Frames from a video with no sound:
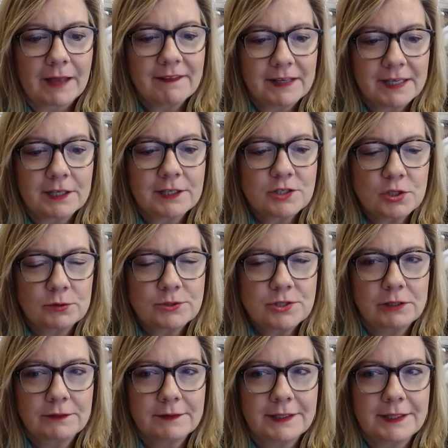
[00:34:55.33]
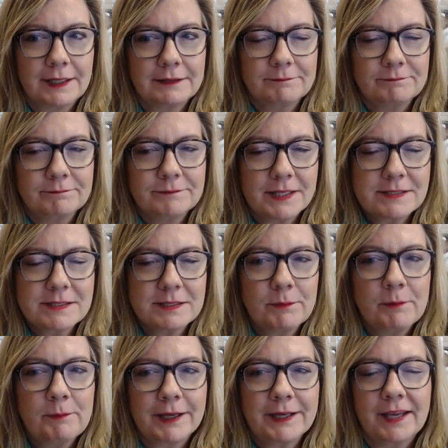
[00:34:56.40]
I think I told y'all that
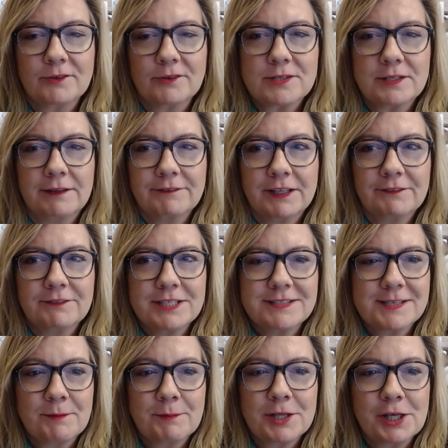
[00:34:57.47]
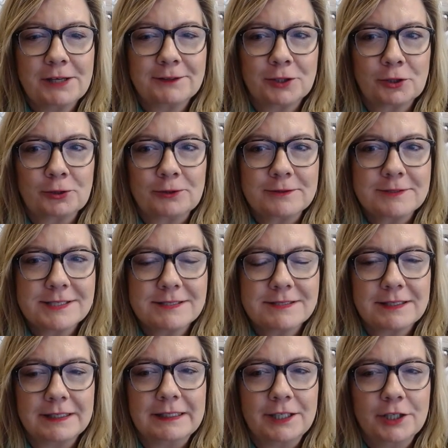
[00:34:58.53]
some of my counsel I've given to some of the young girls
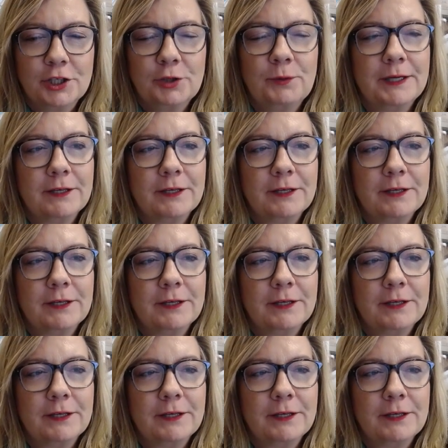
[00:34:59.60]
is you